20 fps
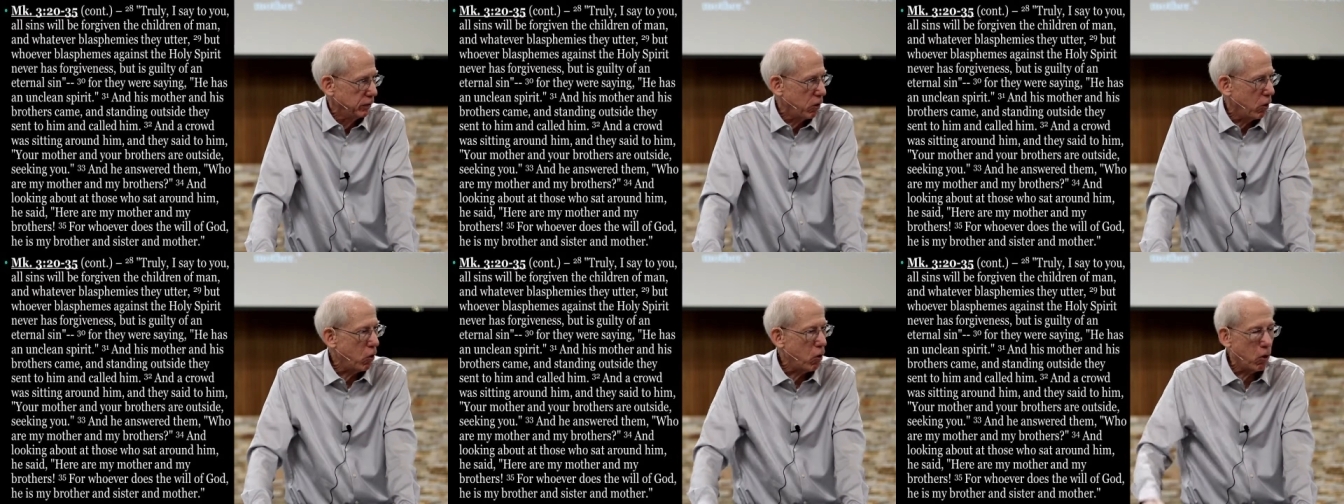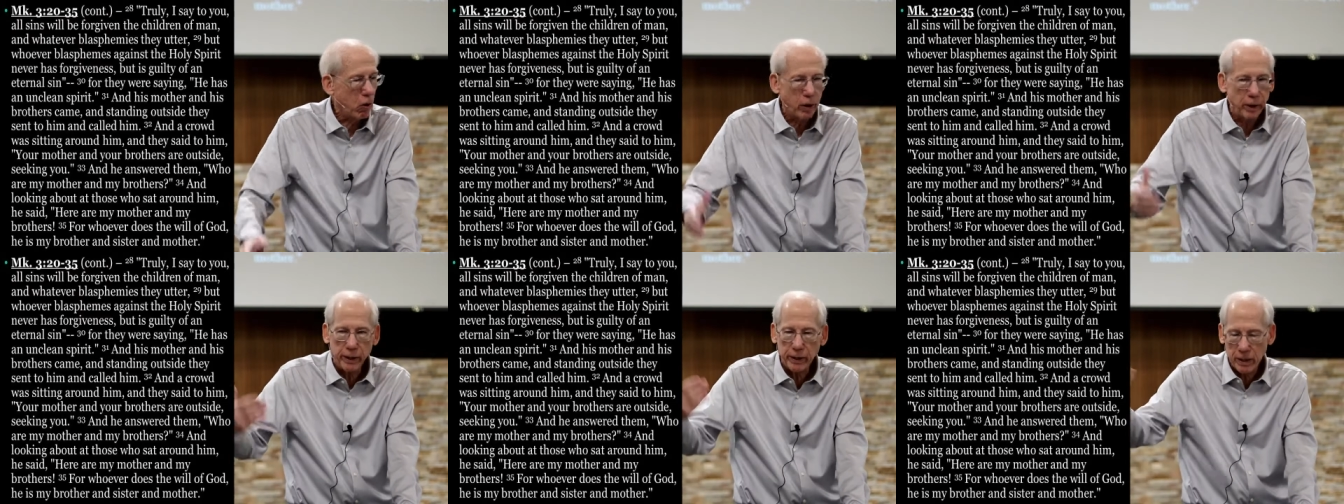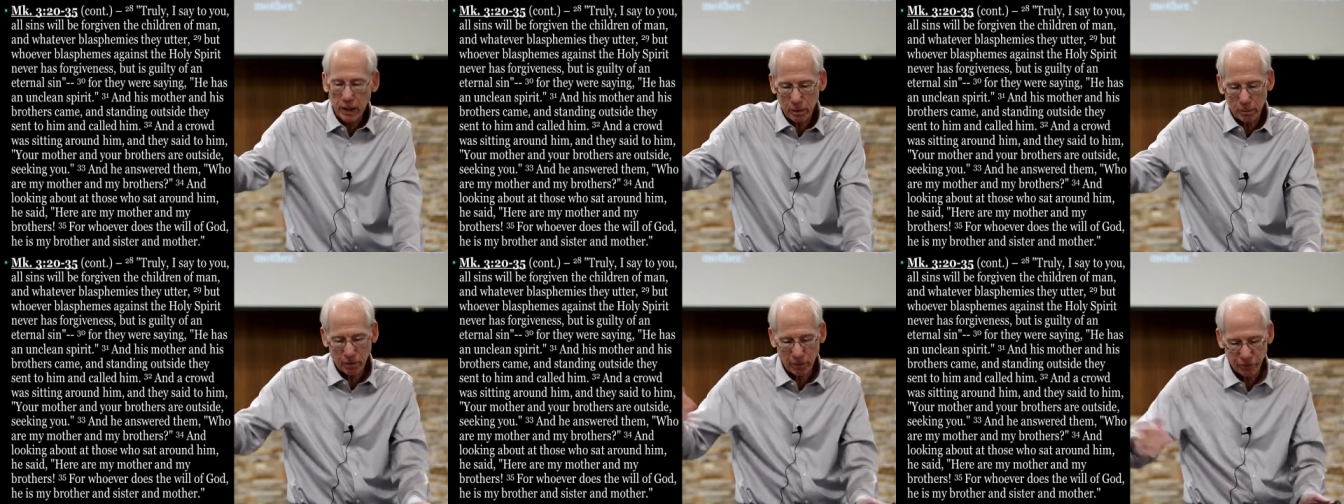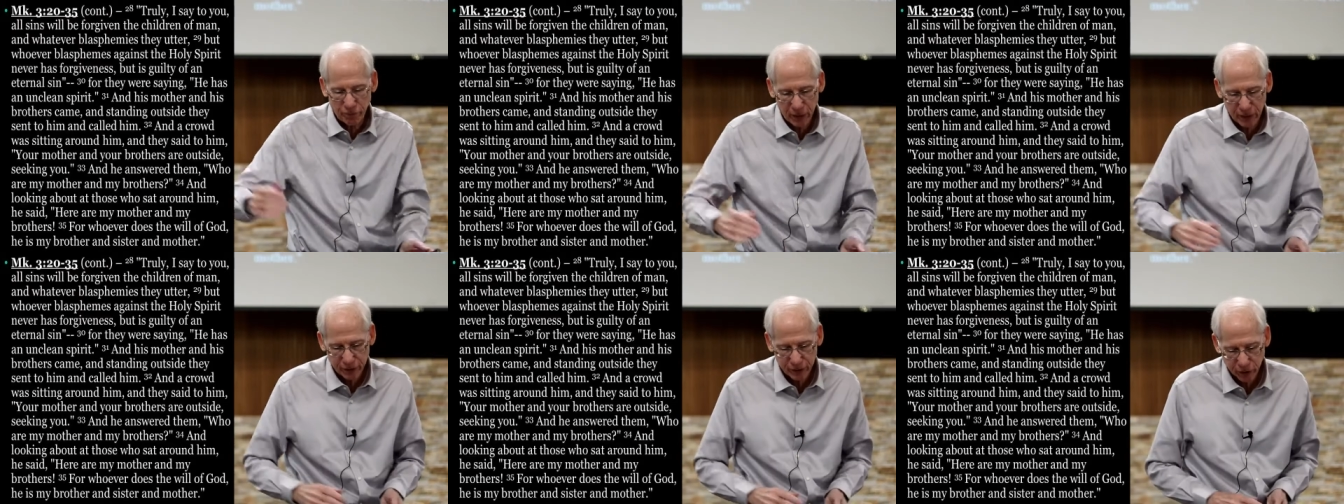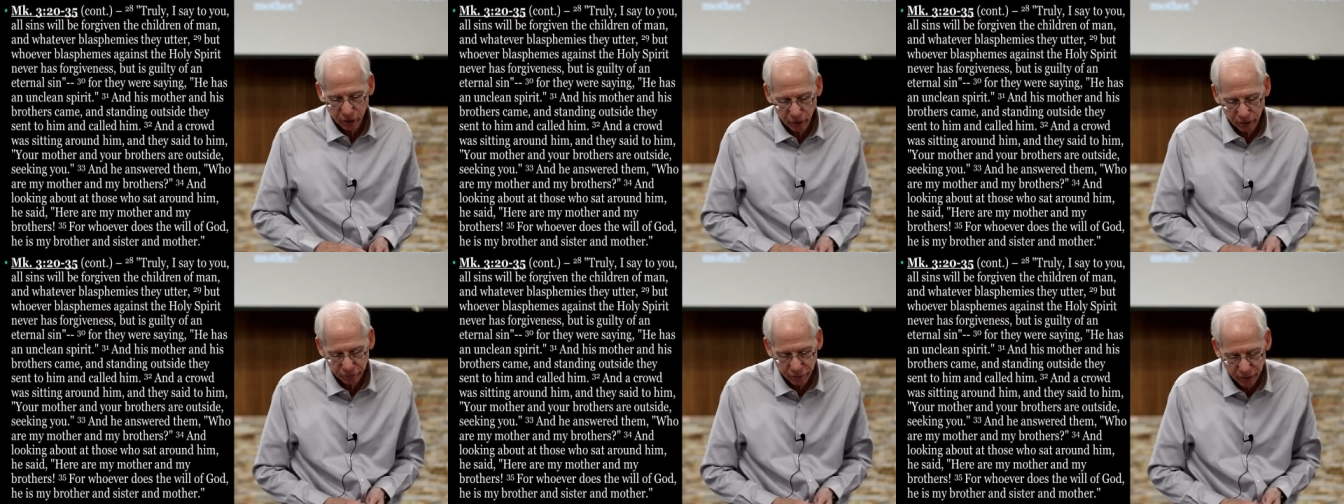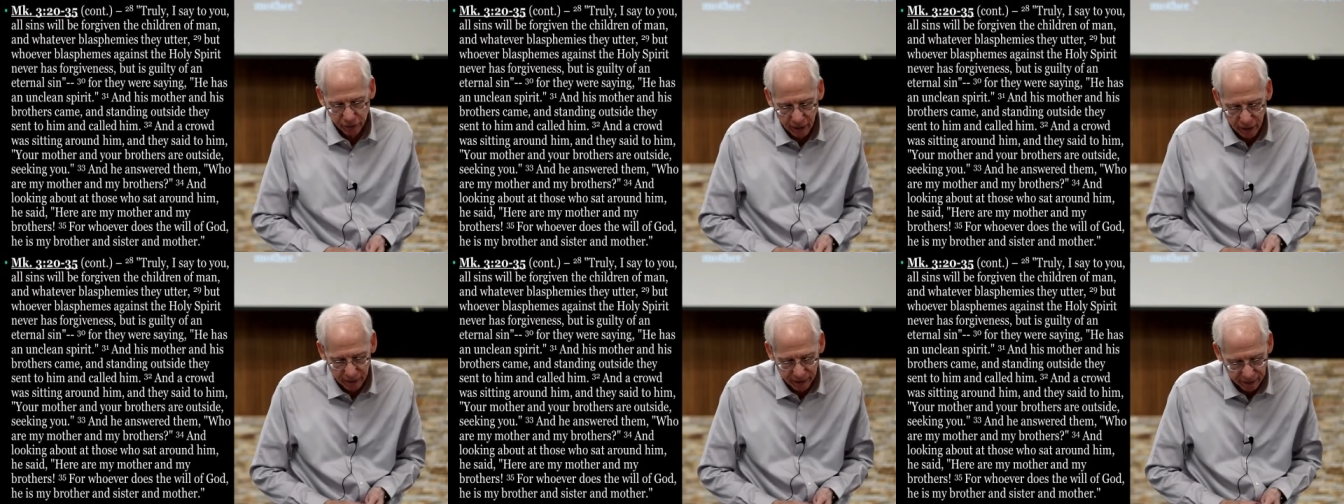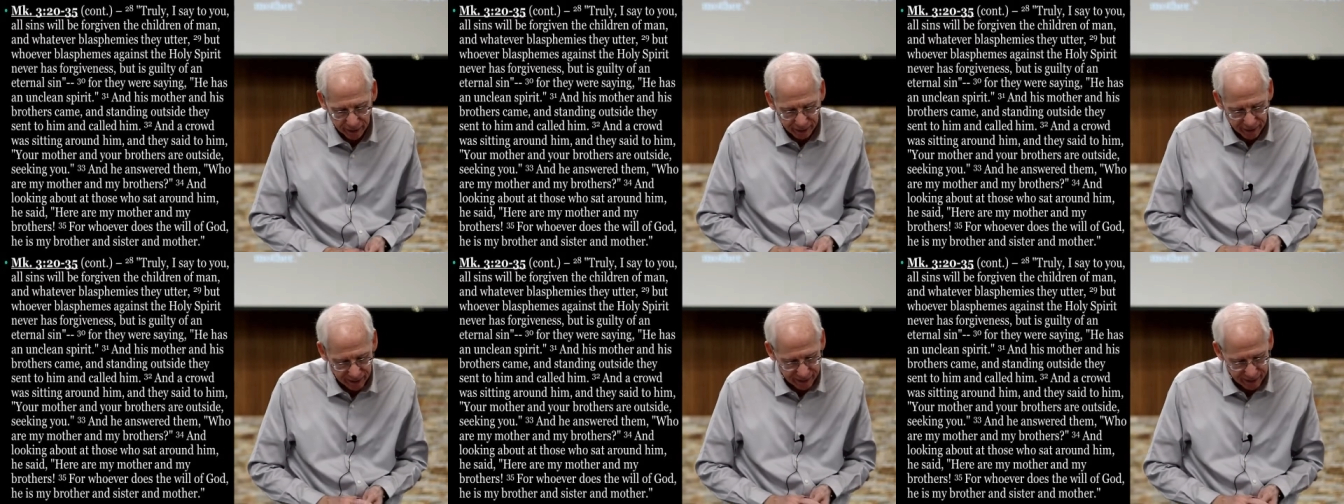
calling him a vessel of Satan,